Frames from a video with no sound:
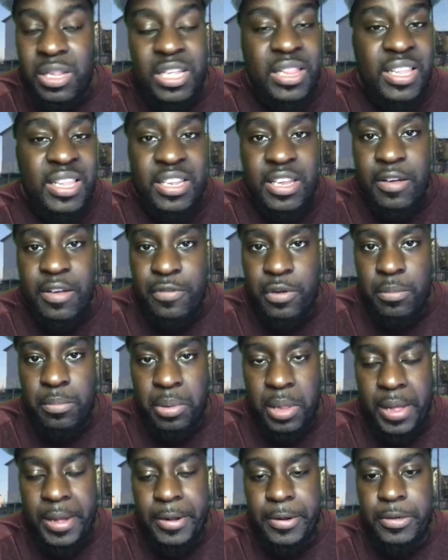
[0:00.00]
different
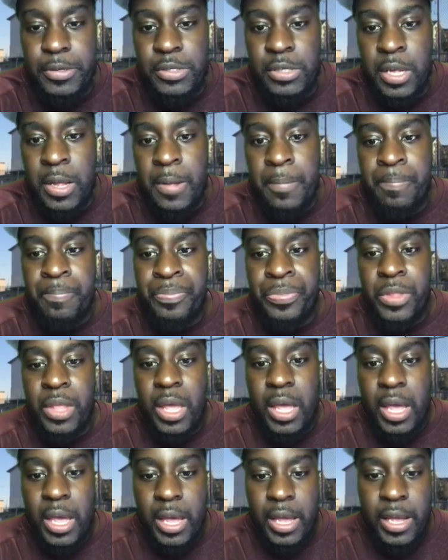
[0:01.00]
players.
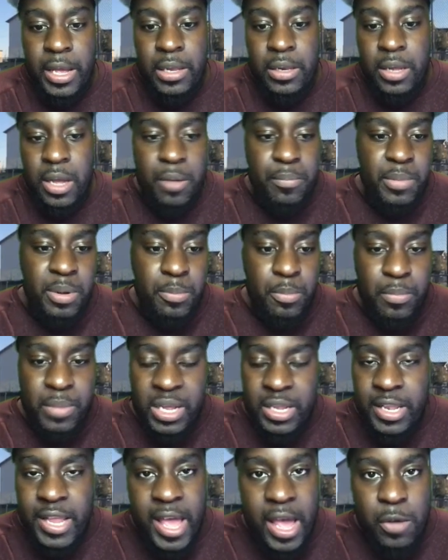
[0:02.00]
And I remember my
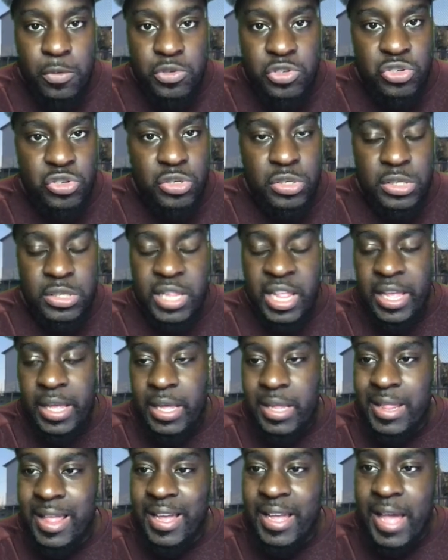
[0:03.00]
dad was just
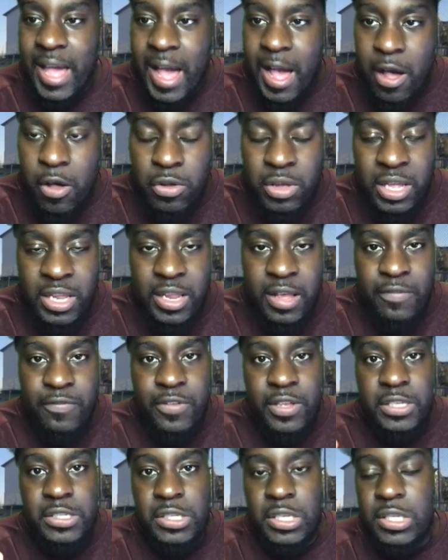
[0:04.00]
thinking like, how can I
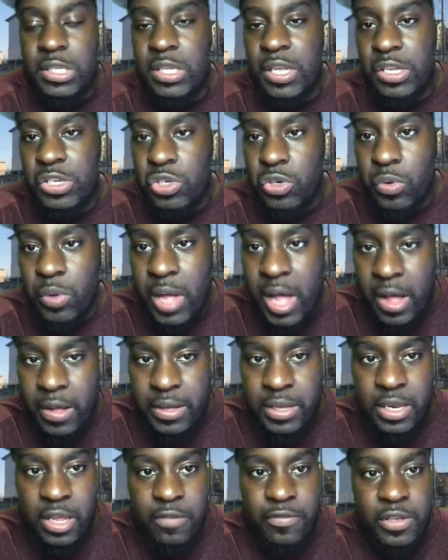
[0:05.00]
fix this issue? How
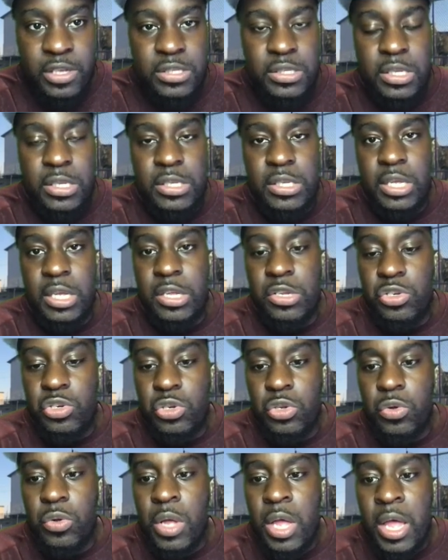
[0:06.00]
can I fix this
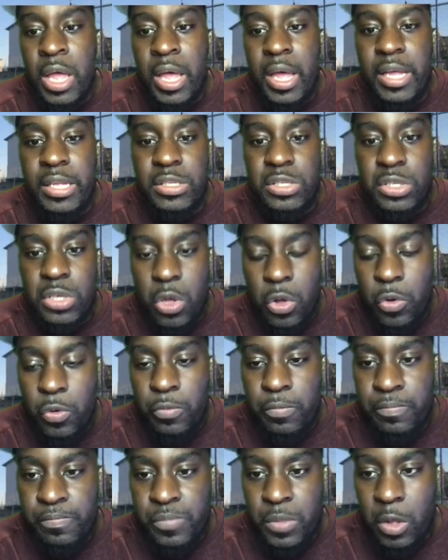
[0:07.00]
issue? And so
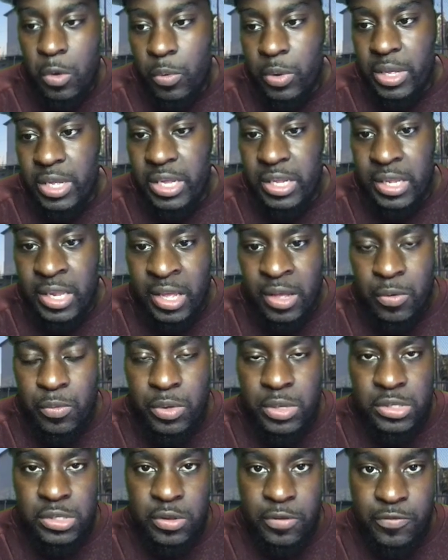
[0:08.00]
what he did
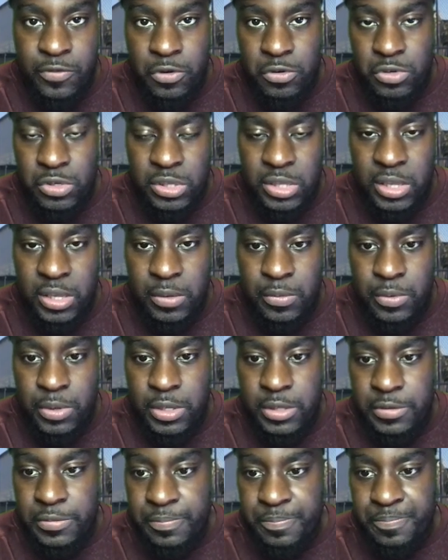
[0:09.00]
was, the first thing was,